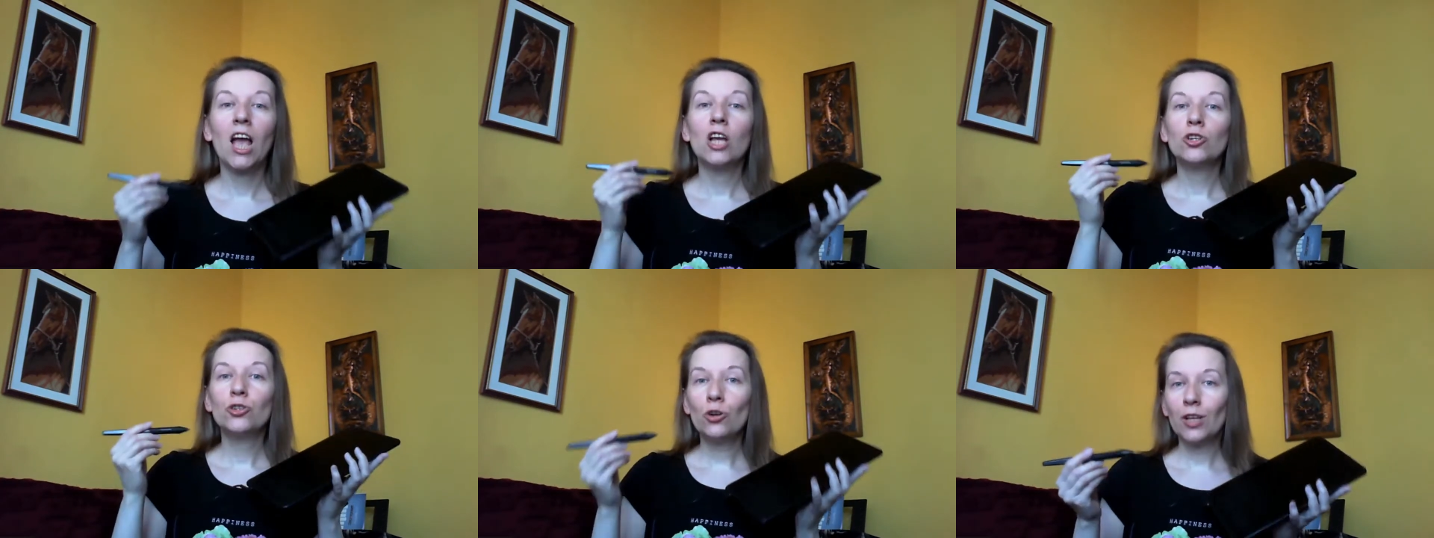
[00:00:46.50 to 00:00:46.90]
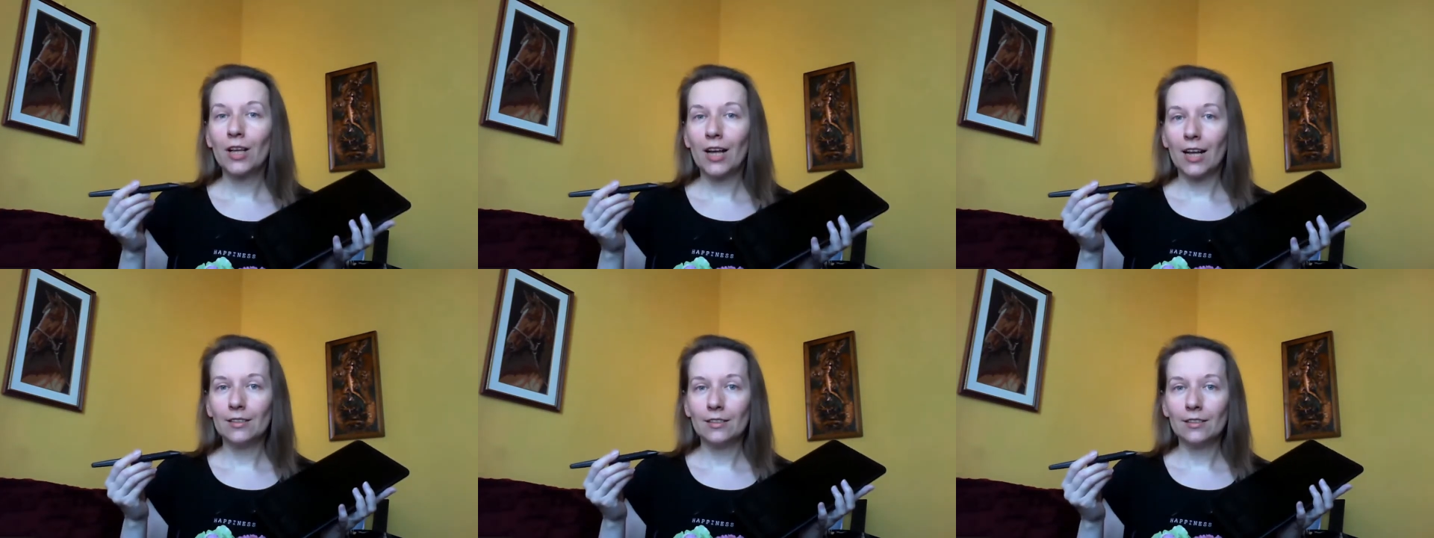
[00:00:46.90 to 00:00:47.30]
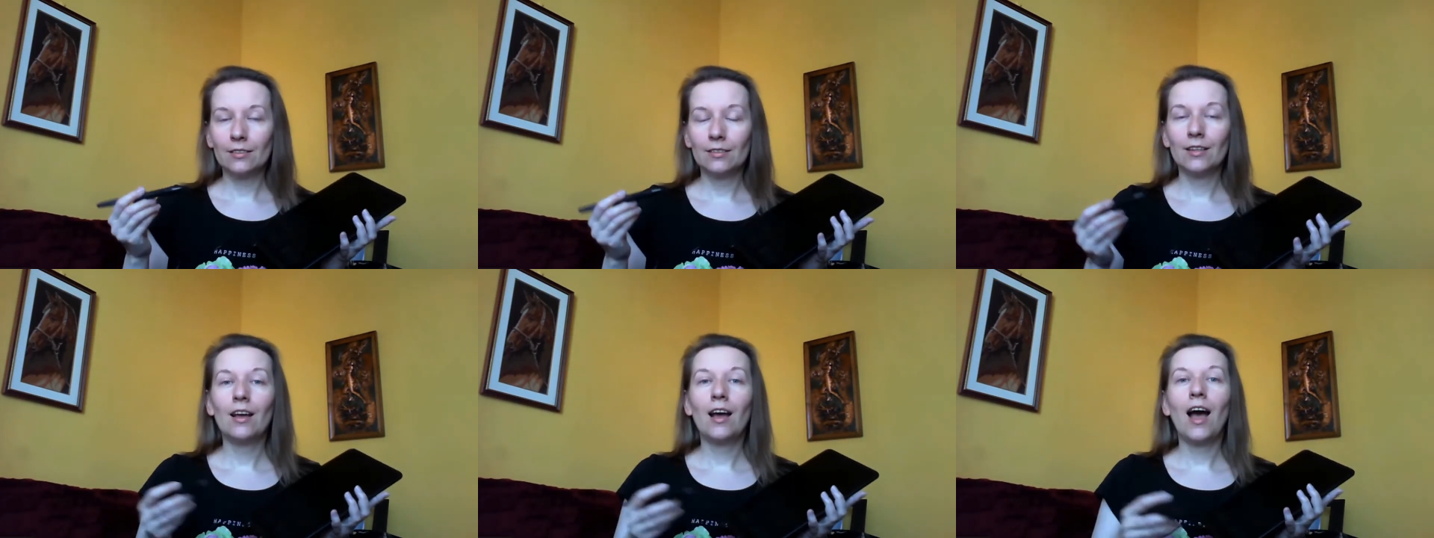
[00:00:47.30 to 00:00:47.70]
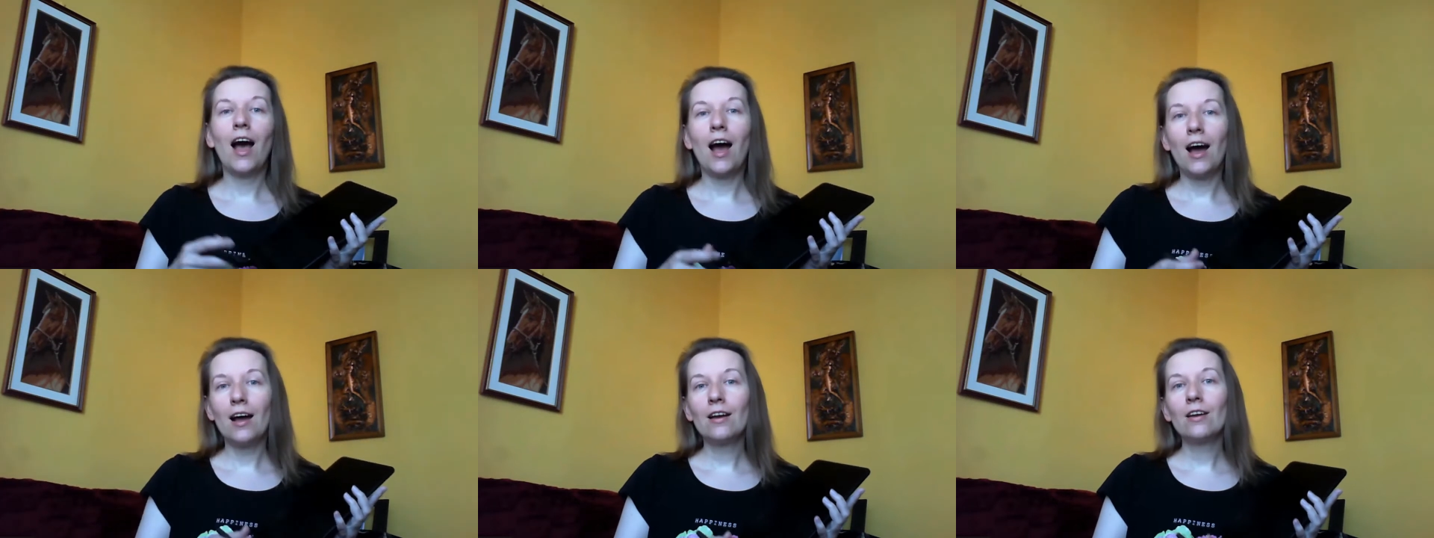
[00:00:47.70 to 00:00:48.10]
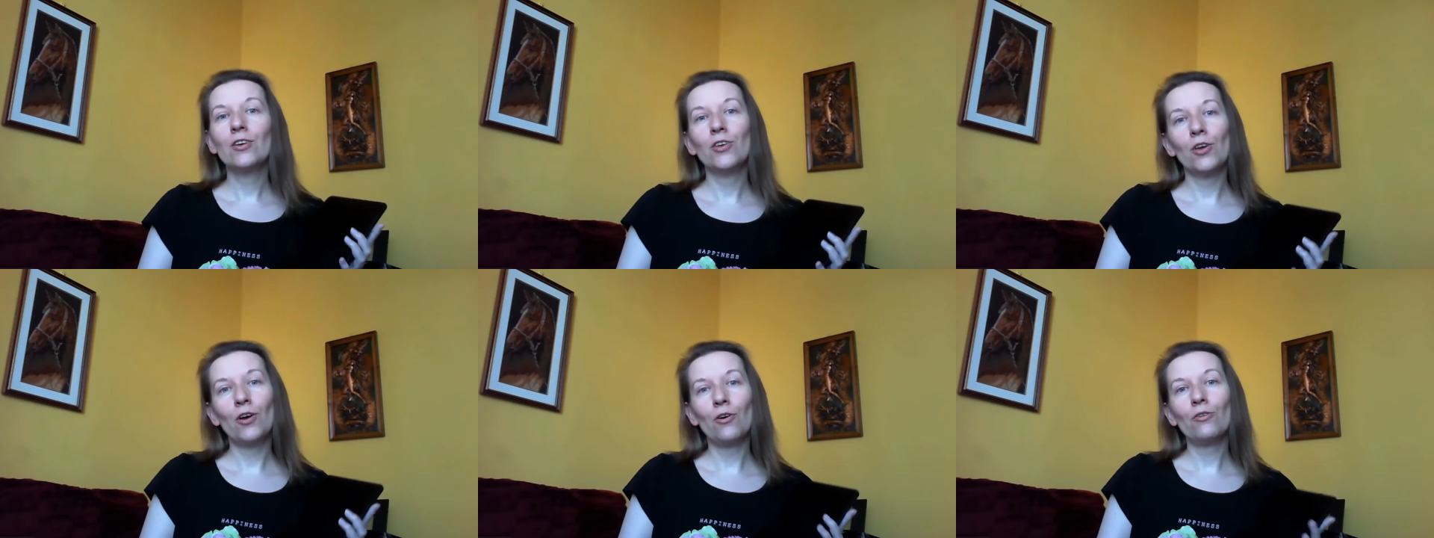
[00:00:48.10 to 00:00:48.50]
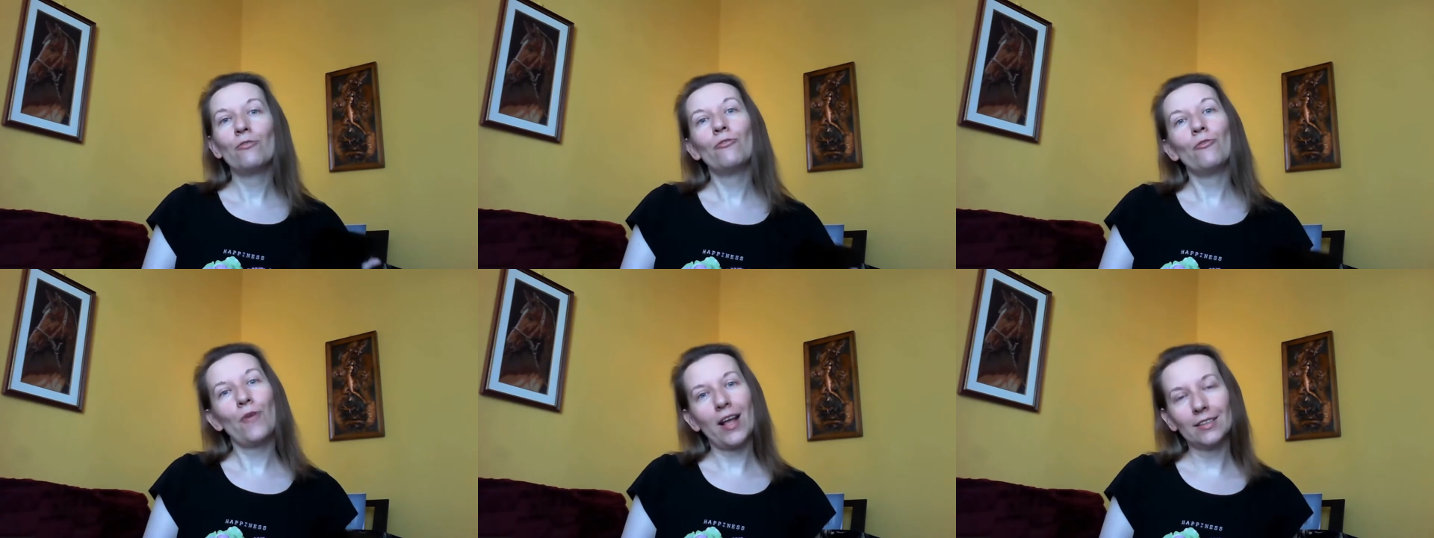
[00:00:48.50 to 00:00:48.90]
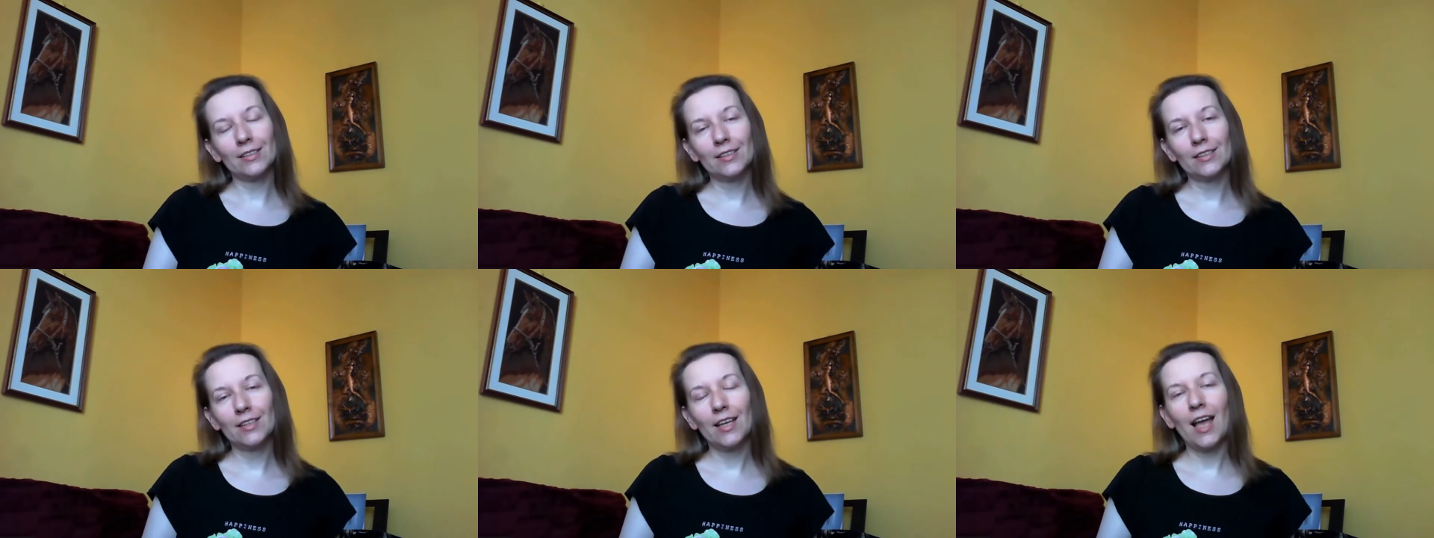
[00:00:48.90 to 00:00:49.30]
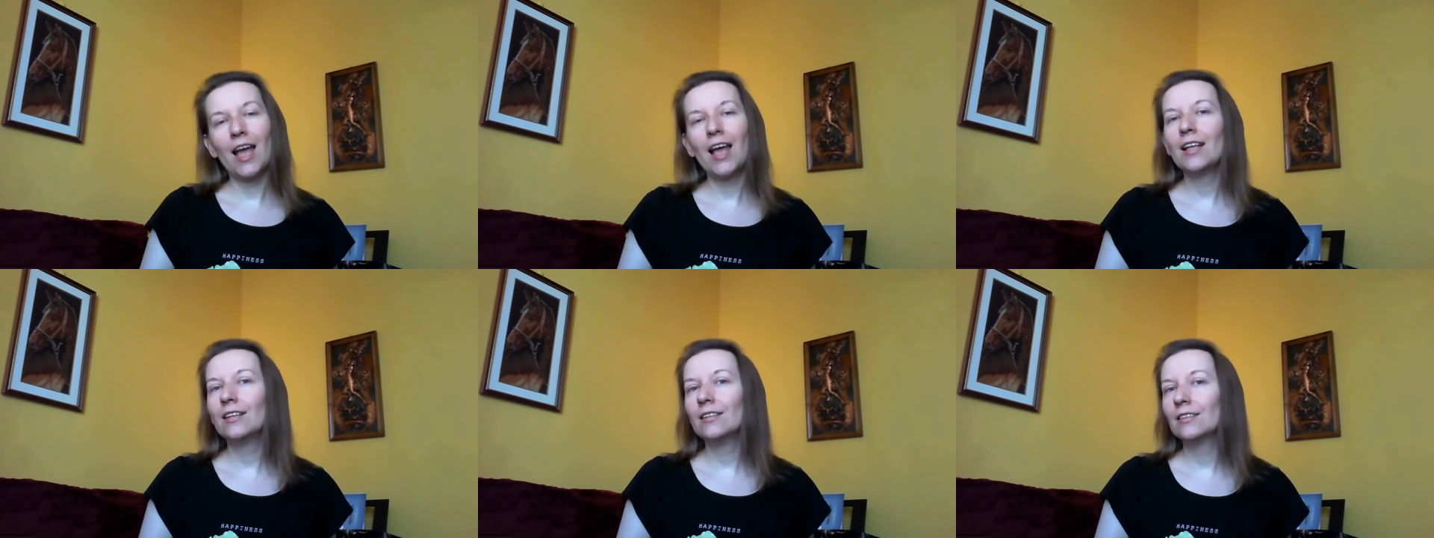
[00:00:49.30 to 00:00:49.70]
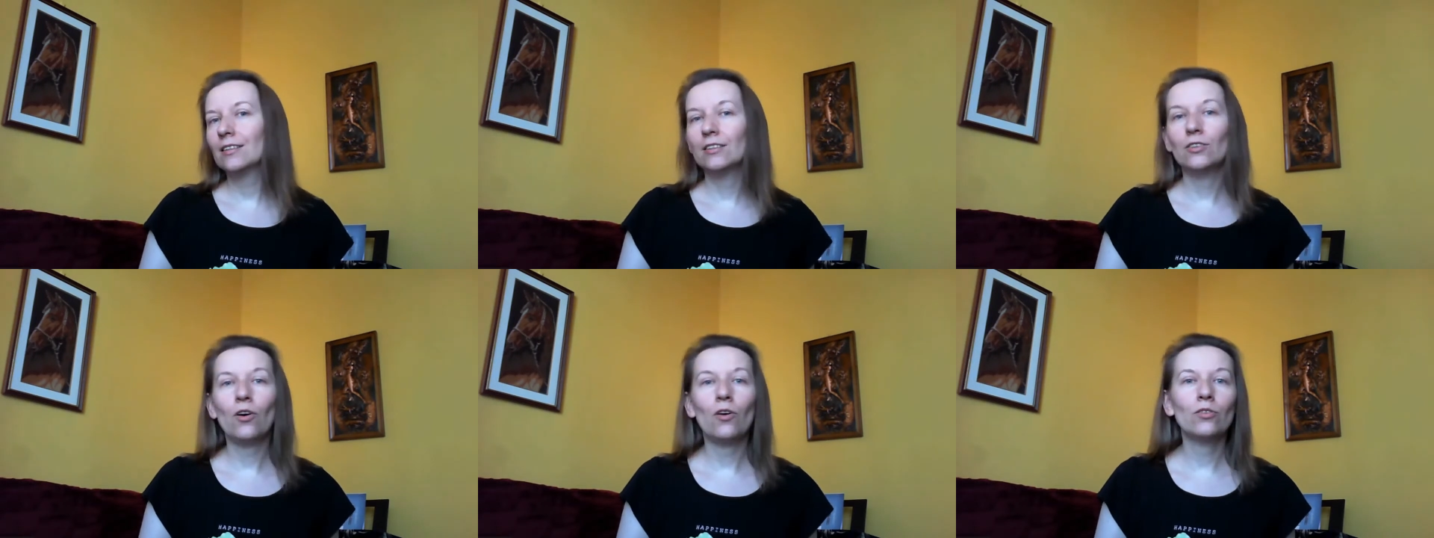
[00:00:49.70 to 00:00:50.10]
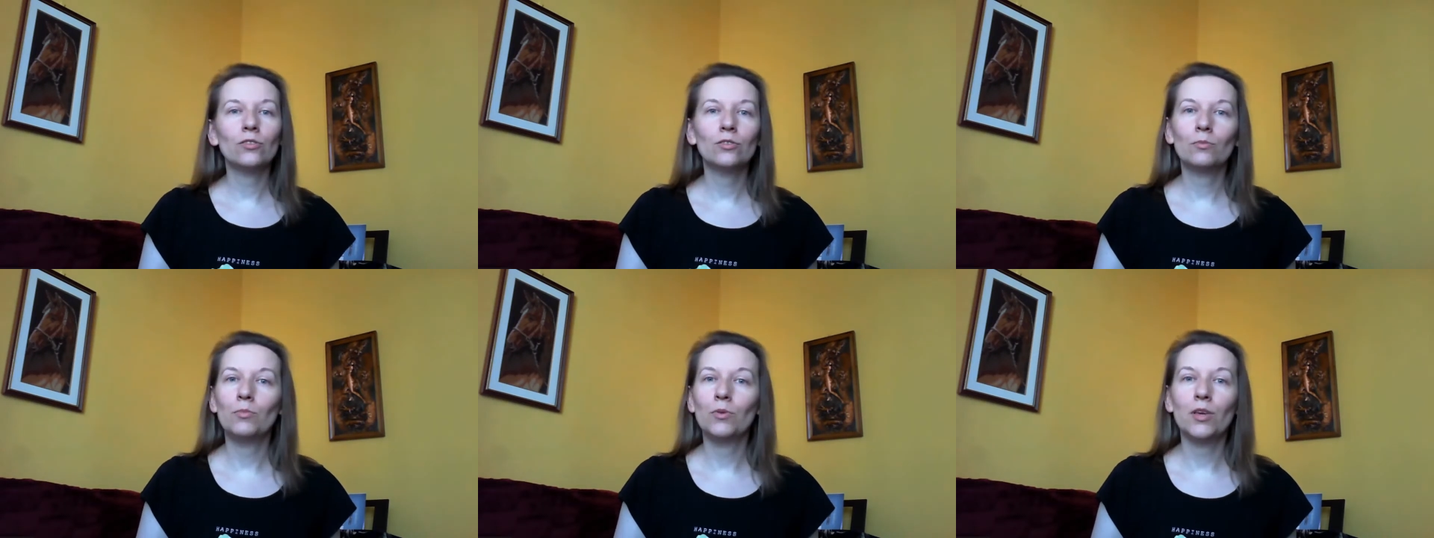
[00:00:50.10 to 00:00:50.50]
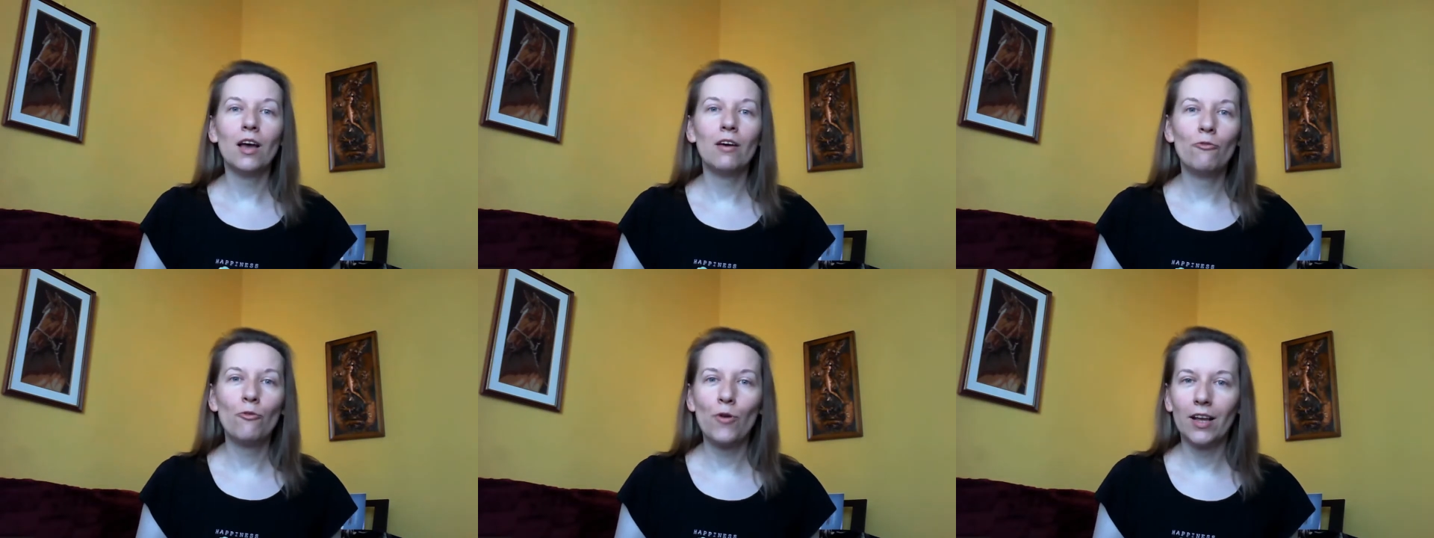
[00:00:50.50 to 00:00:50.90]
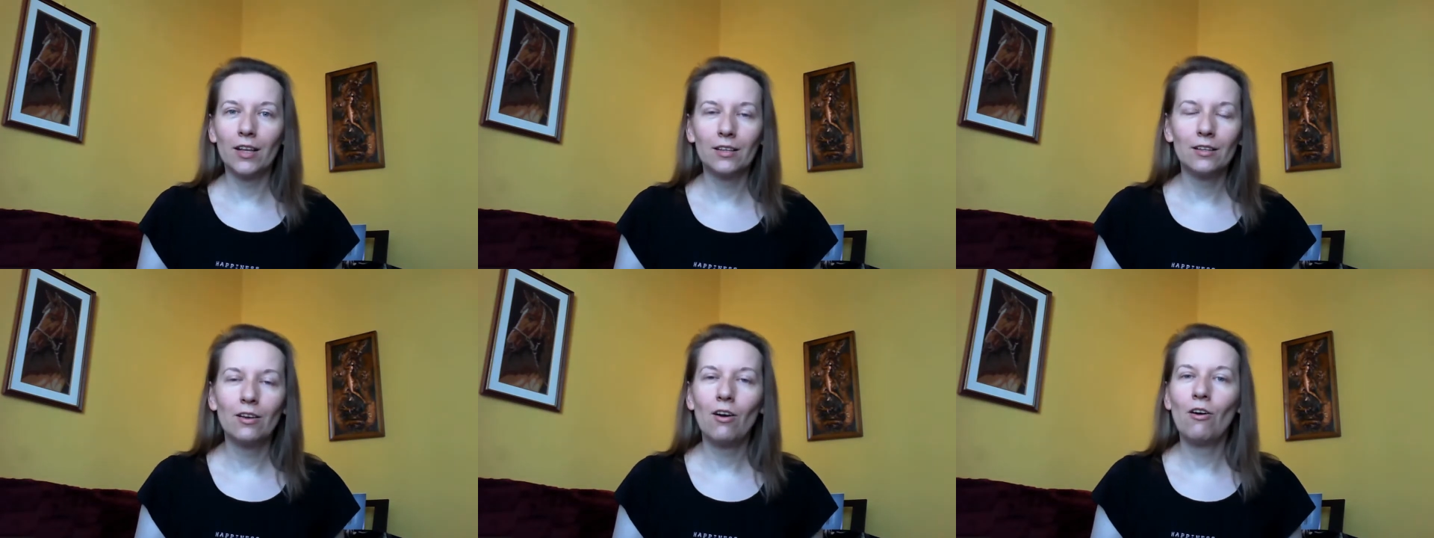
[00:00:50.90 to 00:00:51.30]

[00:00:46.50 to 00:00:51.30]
Shortcuts are your friends and don't be afraid